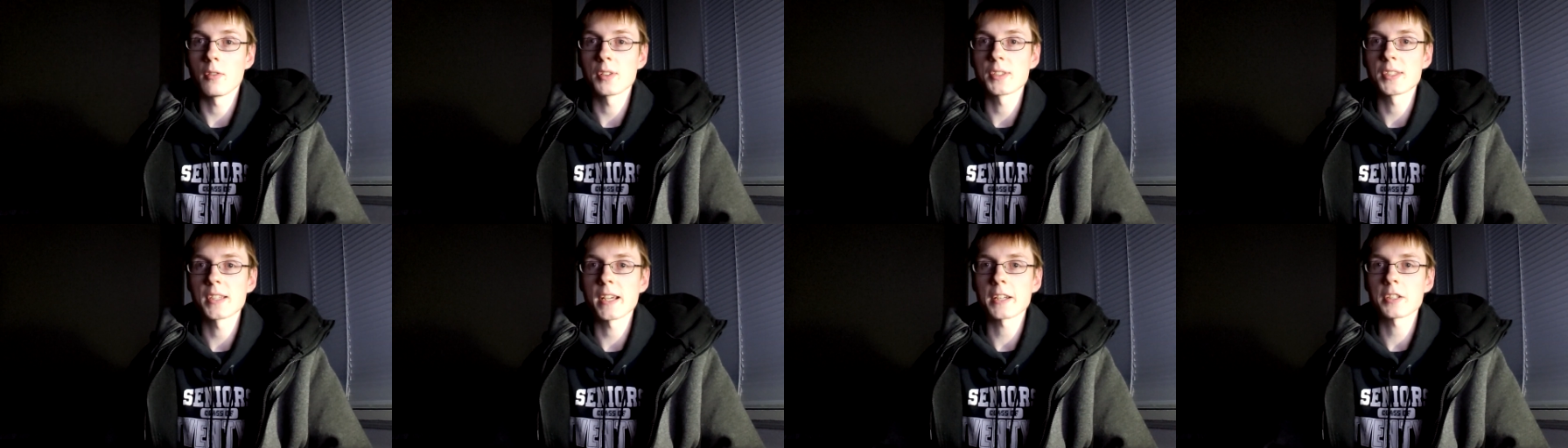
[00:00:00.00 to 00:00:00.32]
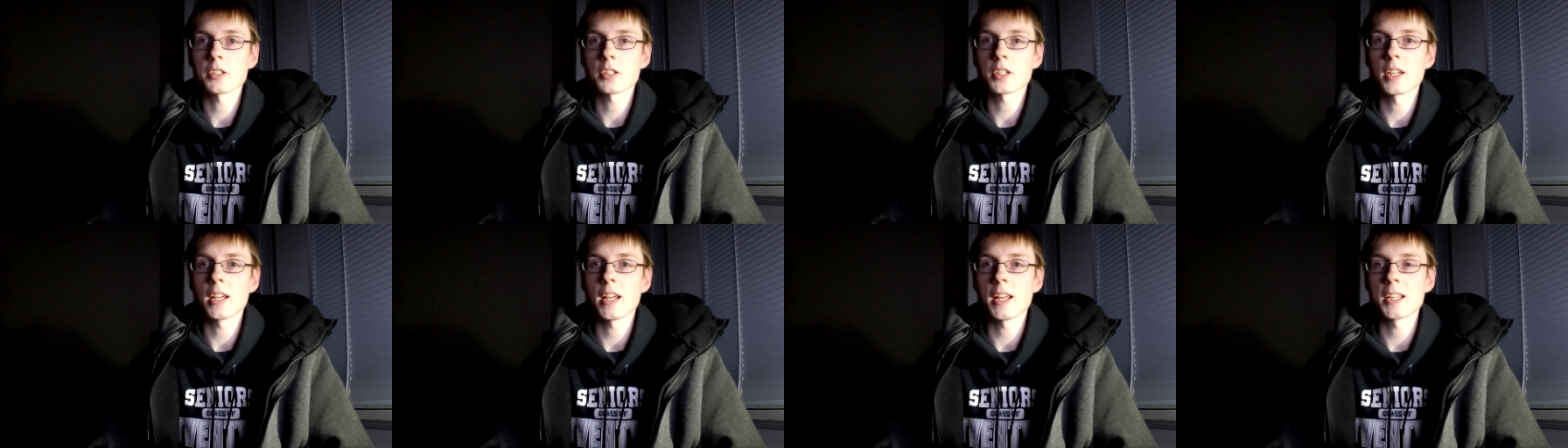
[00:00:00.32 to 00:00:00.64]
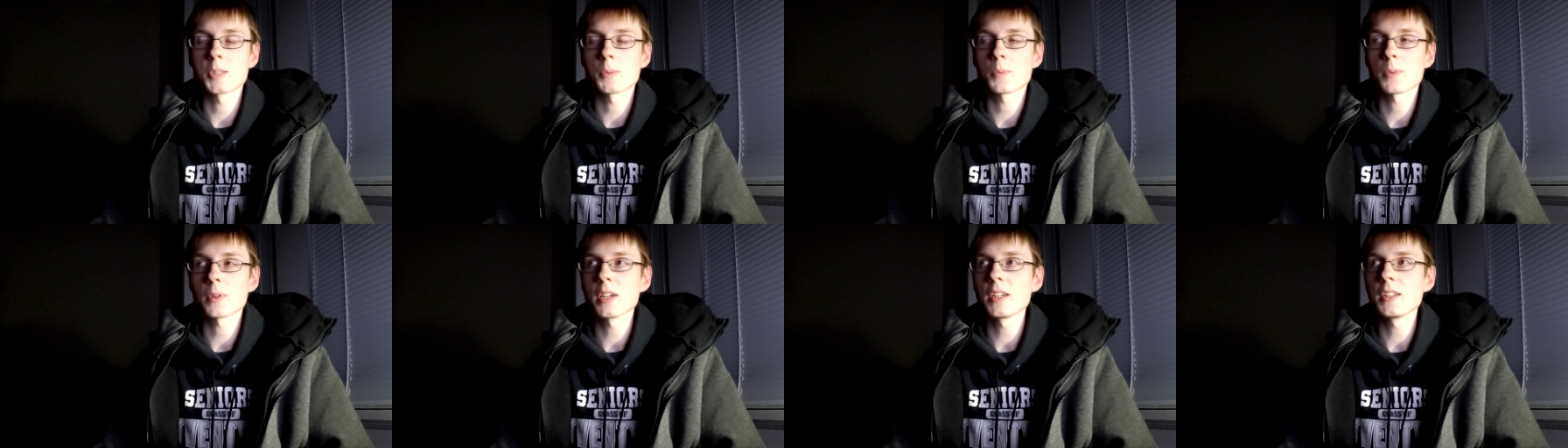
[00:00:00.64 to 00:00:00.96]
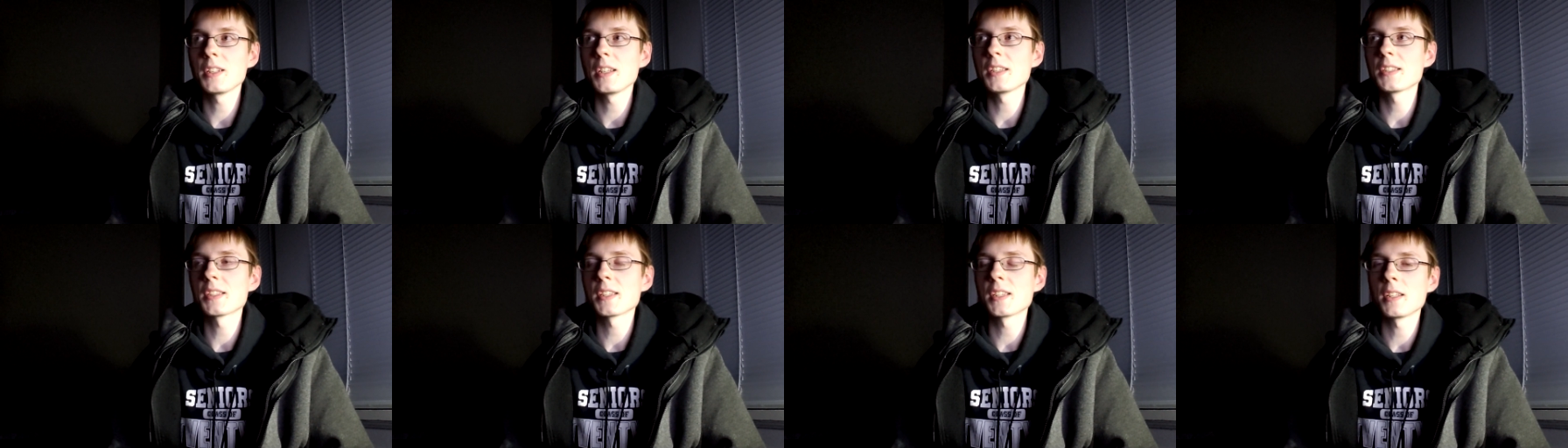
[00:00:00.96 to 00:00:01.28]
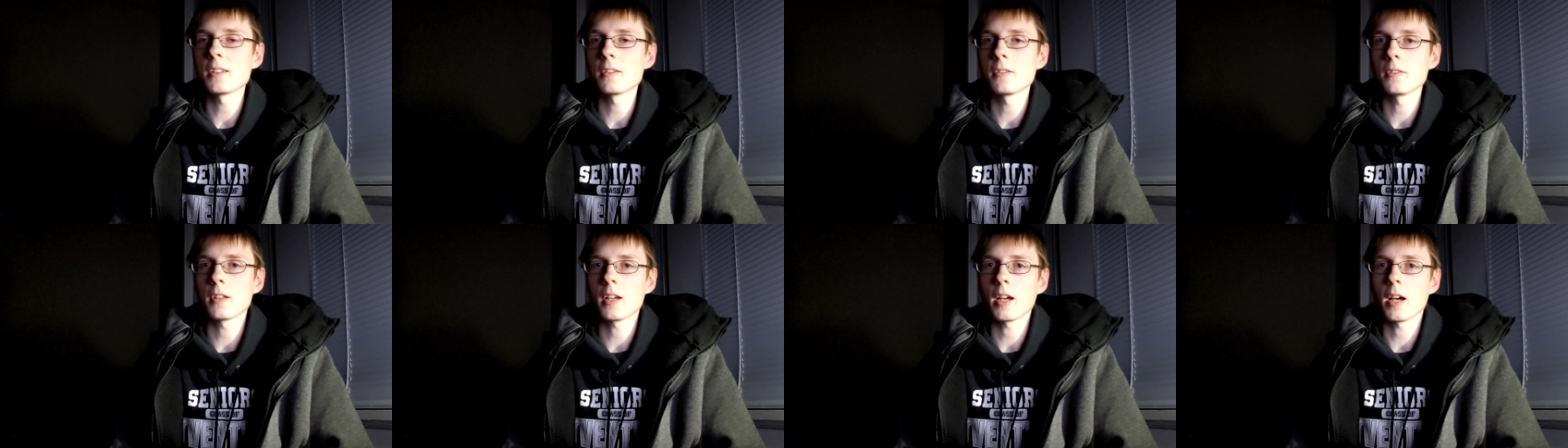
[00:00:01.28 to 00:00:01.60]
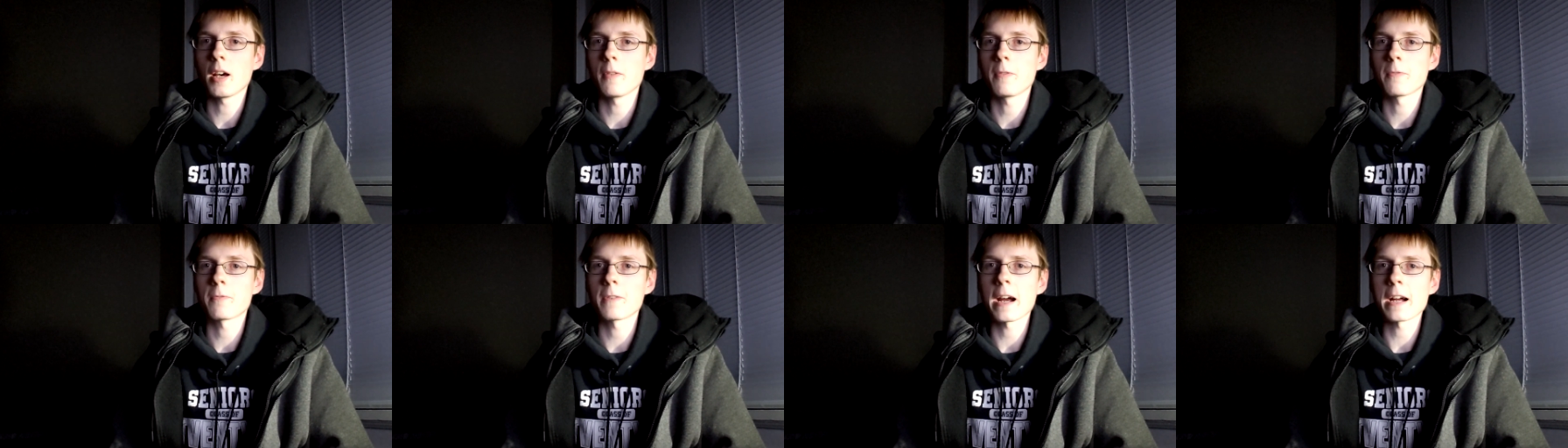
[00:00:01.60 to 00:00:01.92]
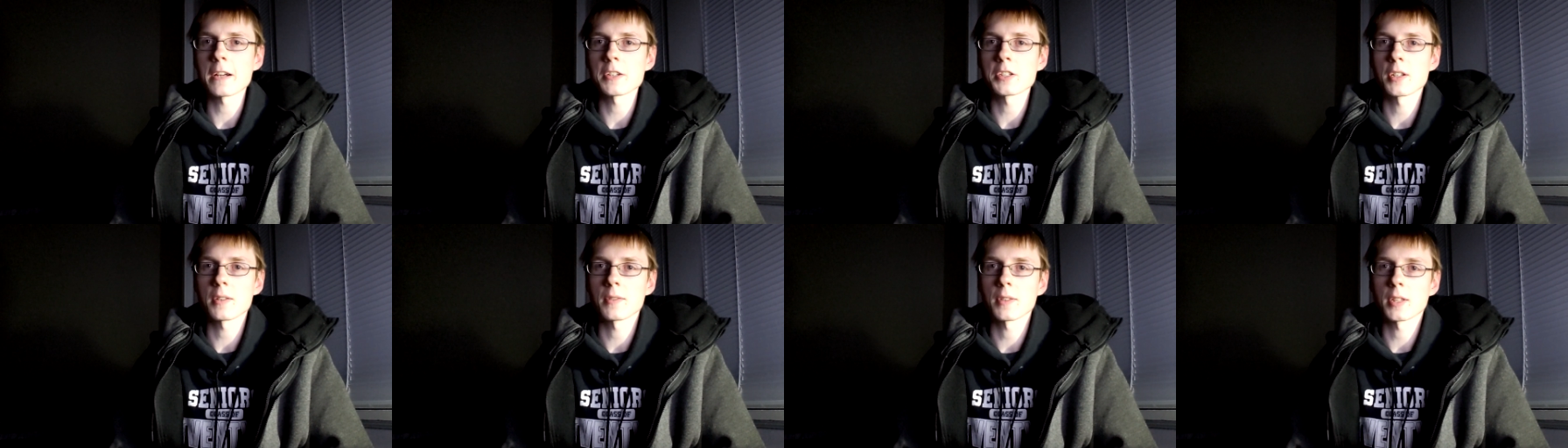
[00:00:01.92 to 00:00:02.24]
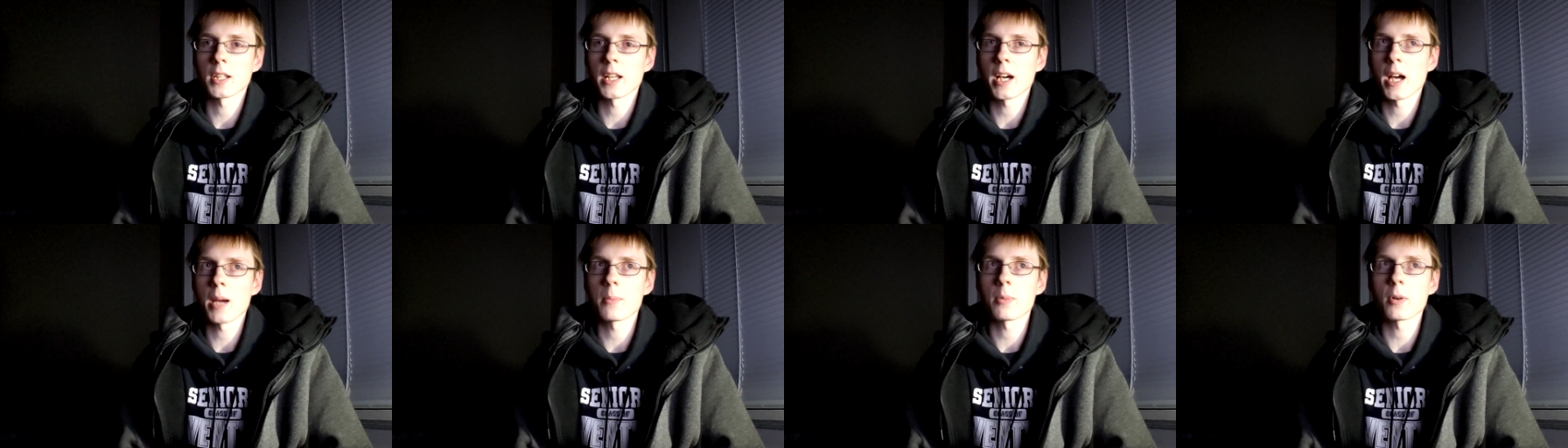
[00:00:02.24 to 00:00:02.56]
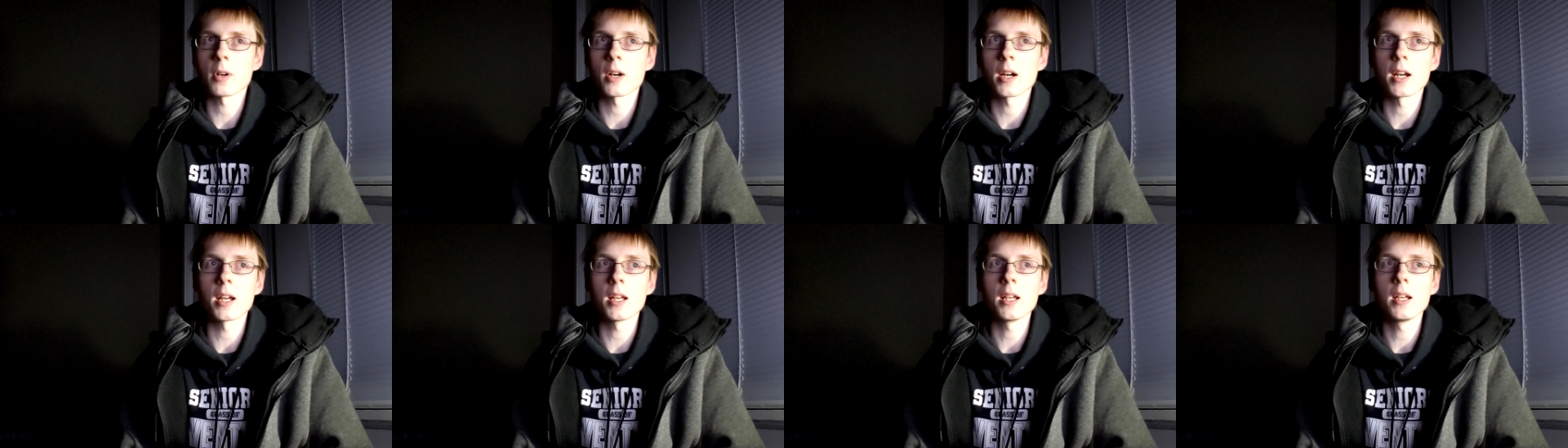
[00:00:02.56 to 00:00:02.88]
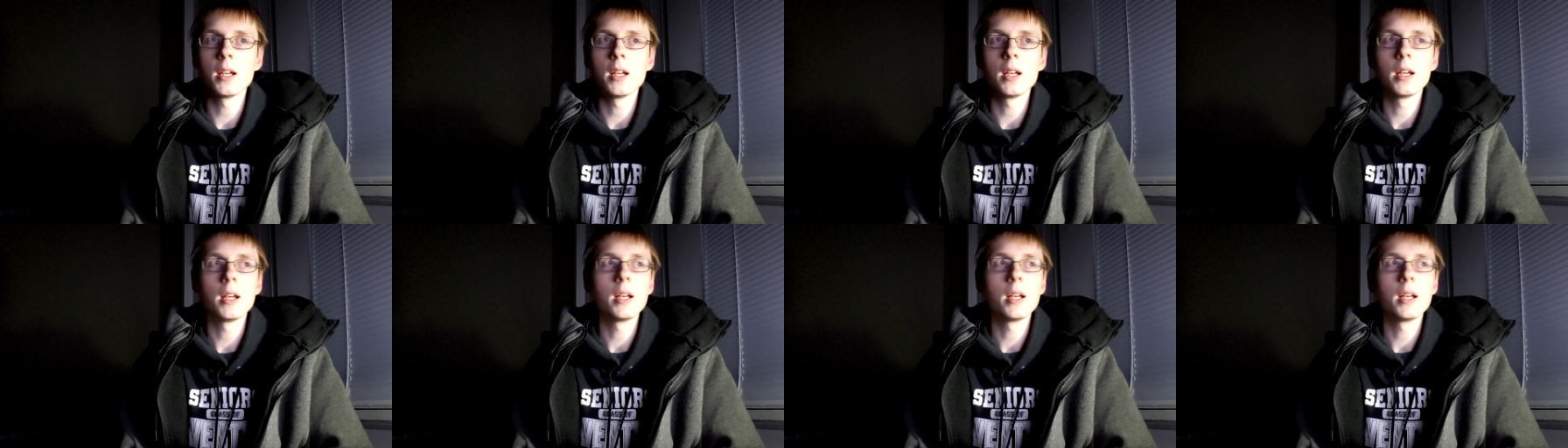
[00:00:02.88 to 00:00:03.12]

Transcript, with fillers: It's actually it's pretty decent uh, fraction of the library.